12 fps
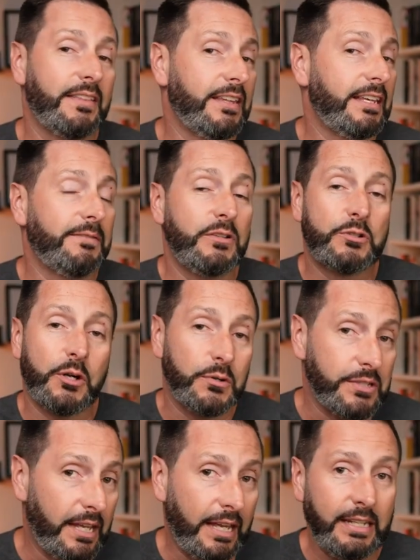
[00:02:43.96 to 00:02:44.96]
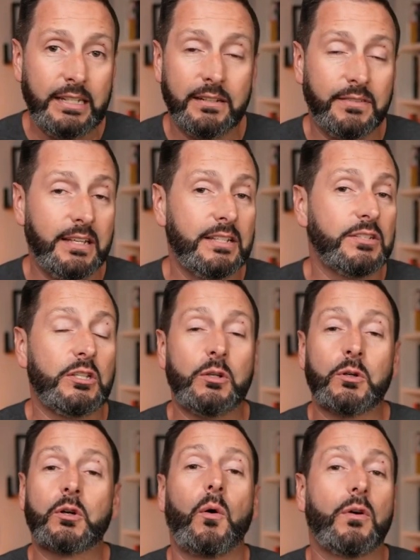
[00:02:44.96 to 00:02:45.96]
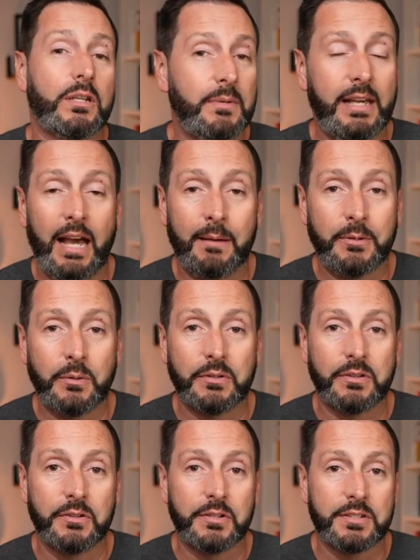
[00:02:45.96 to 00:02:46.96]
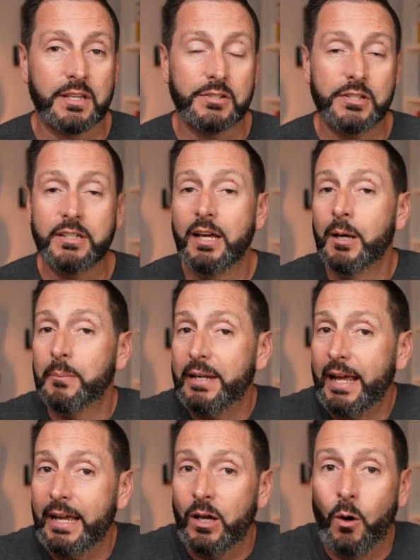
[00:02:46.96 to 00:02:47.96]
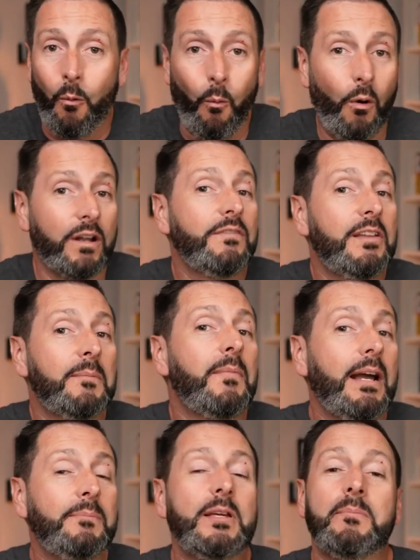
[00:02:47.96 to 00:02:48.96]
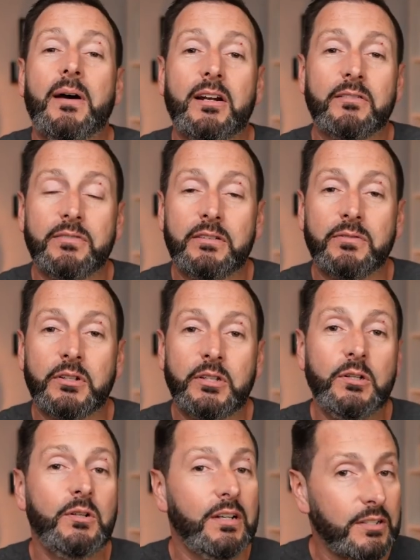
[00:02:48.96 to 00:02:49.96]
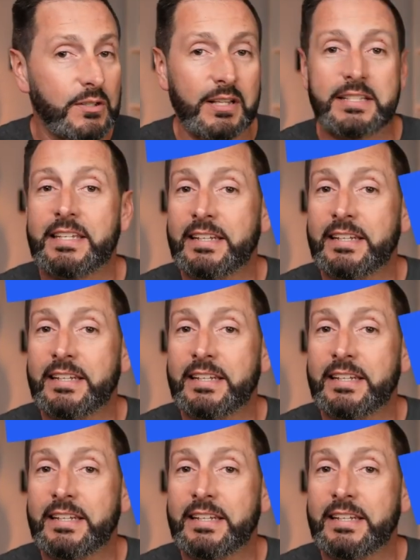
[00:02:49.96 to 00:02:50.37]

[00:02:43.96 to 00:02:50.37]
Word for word: I think if you chose any of these, you're going to be happy with your decision. But hey, one of them might be a better fit for you, so let's